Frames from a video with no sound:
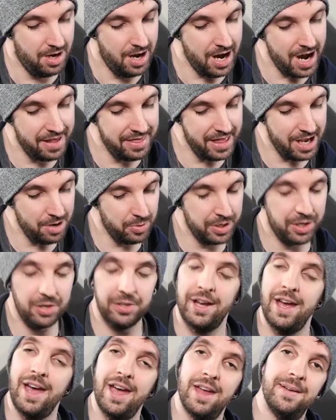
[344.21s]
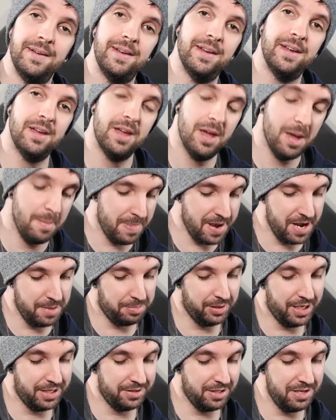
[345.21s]
And then we're going to end it by
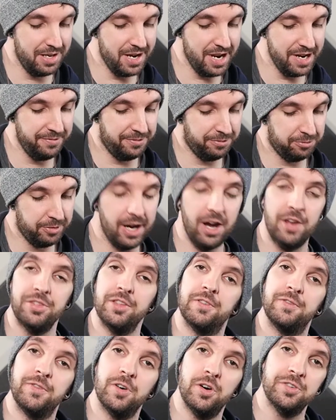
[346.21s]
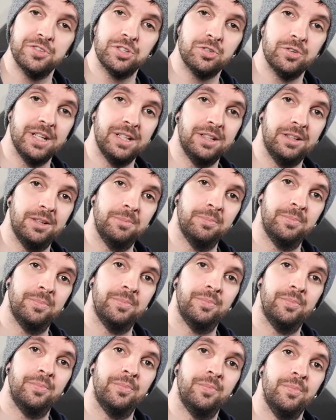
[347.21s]
playing the 9th fret on the 4th string
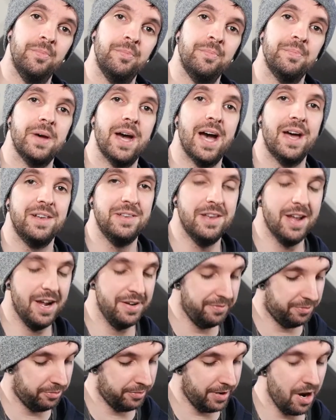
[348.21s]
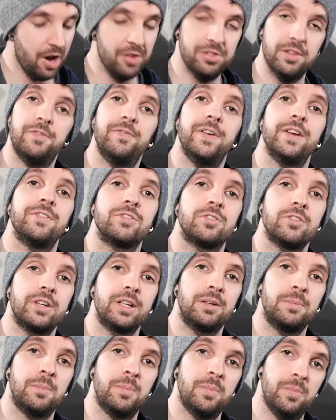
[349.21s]
and 9th fret on the 5th
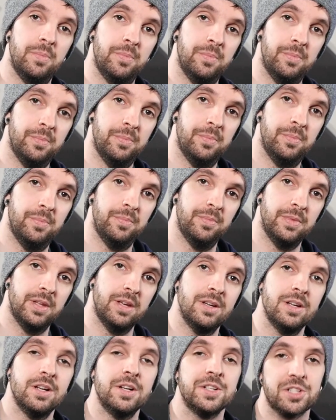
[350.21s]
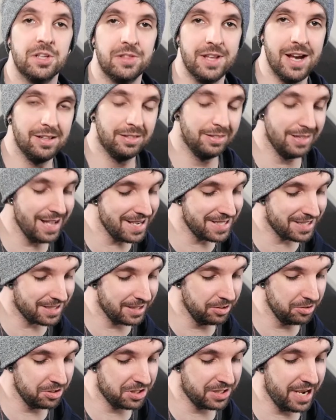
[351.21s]
string. So that last
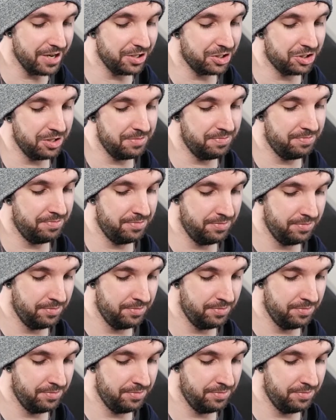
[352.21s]
little section